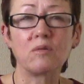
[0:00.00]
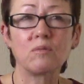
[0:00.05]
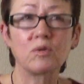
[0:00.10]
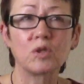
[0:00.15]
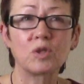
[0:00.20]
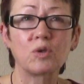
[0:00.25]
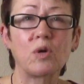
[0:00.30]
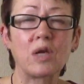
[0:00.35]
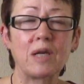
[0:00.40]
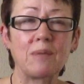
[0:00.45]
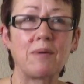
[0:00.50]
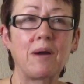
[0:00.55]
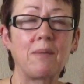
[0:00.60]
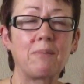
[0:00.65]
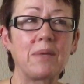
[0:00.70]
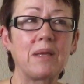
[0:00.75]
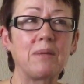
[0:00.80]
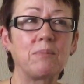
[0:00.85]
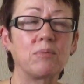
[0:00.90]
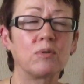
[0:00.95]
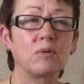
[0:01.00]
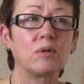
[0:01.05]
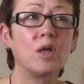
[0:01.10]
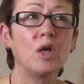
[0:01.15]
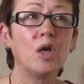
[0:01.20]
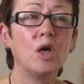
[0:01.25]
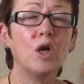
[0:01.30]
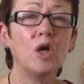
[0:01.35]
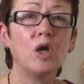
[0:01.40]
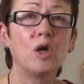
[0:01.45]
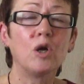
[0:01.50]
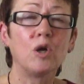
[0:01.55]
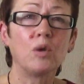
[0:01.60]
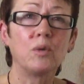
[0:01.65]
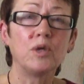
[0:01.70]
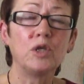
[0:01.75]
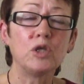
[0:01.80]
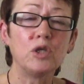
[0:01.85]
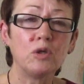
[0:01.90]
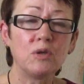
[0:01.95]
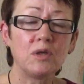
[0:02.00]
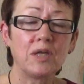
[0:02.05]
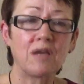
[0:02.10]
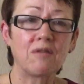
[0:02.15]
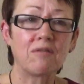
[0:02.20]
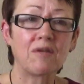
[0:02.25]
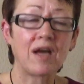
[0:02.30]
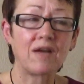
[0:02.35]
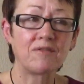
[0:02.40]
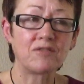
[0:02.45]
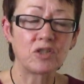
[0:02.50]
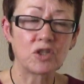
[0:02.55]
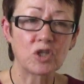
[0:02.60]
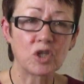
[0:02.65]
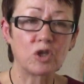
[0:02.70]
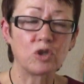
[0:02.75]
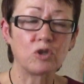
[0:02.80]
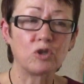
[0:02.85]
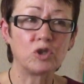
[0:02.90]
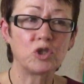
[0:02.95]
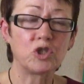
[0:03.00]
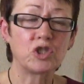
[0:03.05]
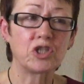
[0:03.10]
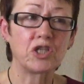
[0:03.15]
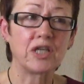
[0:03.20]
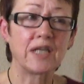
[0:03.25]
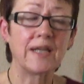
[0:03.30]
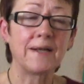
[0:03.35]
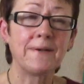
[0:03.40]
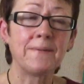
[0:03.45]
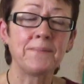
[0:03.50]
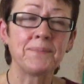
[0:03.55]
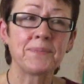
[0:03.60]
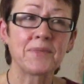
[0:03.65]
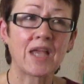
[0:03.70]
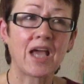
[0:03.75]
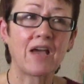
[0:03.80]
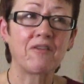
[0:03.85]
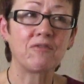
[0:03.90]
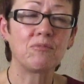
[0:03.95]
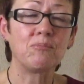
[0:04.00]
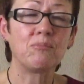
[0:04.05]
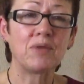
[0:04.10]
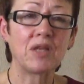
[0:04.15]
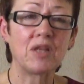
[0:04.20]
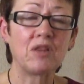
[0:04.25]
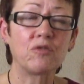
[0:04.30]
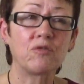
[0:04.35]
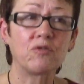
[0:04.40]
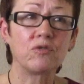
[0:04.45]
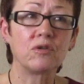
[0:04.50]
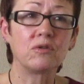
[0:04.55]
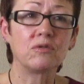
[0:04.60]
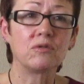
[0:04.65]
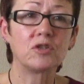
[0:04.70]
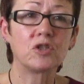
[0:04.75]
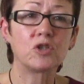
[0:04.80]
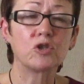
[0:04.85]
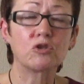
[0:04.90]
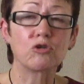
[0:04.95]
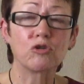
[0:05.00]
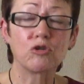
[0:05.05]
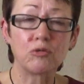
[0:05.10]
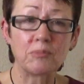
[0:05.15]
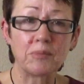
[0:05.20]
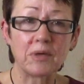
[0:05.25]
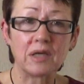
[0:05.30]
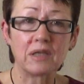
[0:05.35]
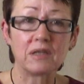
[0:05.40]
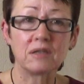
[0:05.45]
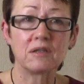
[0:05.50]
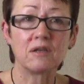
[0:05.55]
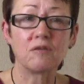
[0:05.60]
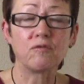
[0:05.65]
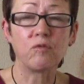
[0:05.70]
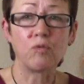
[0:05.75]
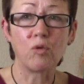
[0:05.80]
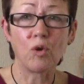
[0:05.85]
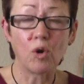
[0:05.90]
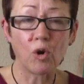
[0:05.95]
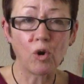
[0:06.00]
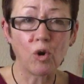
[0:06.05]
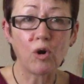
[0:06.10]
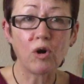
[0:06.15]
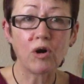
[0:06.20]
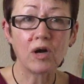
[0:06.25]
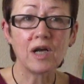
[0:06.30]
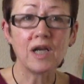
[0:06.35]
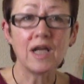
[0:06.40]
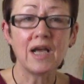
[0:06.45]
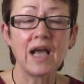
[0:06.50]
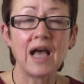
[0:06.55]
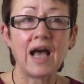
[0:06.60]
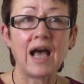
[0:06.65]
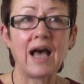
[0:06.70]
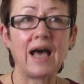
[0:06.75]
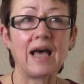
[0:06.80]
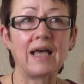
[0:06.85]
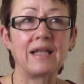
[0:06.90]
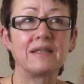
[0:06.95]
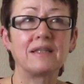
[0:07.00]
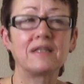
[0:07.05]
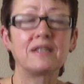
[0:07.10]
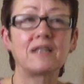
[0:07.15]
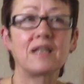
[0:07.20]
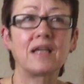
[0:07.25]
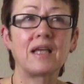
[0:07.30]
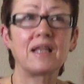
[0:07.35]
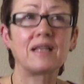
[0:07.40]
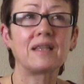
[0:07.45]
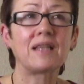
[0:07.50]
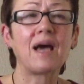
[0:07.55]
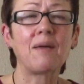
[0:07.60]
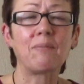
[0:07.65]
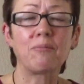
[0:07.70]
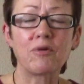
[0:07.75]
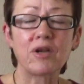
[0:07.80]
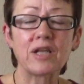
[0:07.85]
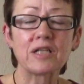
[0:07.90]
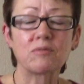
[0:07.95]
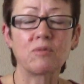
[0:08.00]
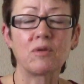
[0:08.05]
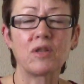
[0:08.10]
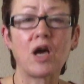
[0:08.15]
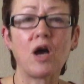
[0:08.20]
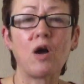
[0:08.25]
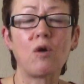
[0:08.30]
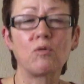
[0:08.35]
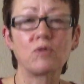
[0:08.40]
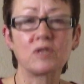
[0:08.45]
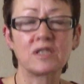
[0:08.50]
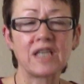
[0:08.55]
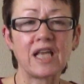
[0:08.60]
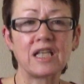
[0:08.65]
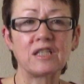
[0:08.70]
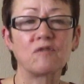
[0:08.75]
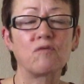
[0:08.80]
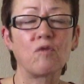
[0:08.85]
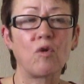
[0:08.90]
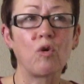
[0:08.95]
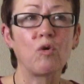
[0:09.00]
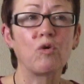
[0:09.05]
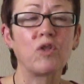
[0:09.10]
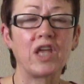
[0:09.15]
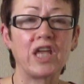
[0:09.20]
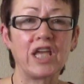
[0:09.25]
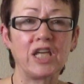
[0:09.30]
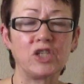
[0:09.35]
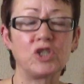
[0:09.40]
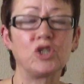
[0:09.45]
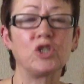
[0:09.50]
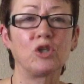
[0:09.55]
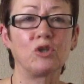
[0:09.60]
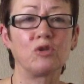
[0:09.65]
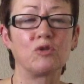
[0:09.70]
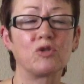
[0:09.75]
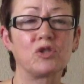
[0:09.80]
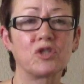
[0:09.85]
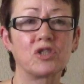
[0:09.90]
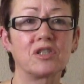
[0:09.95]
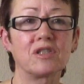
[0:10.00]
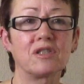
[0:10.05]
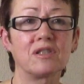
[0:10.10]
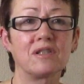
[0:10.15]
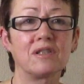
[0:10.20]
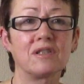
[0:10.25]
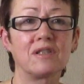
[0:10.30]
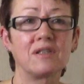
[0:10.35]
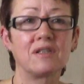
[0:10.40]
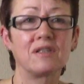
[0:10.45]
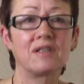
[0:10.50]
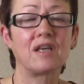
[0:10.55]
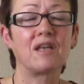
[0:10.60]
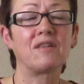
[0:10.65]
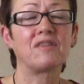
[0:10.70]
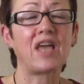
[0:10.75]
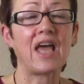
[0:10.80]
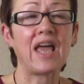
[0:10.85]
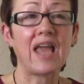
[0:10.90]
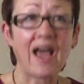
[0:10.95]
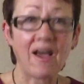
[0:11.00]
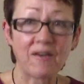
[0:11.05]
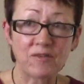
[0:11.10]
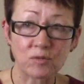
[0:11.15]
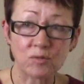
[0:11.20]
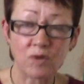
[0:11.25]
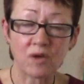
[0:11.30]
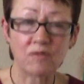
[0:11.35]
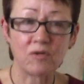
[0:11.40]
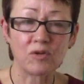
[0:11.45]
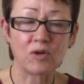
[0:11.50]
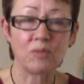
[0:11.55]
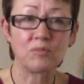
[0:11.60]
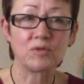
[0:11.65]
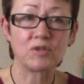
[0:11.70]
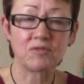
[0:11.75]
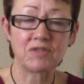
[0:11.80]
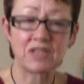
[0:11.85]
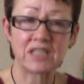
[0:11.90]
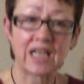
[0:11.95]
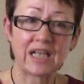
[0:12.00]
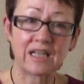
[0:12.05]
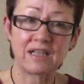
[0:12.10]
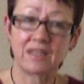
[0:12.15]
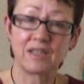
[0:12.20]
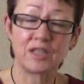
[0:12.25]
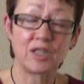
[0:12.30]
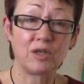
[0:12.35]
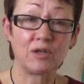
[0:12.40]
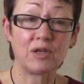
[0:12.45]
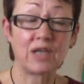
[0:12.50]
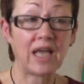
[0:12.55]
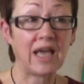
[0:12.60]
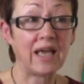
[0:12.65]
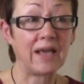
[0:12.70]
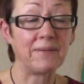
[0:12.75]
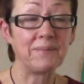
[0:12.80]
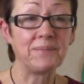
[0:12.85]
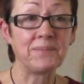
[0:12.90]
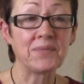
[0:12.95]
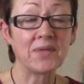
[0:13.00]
we're talking about people who are newly arrived into the country, having been through trauma of war, and that brings with it a whole set of other issues that they have to overcome to resettle in the UK.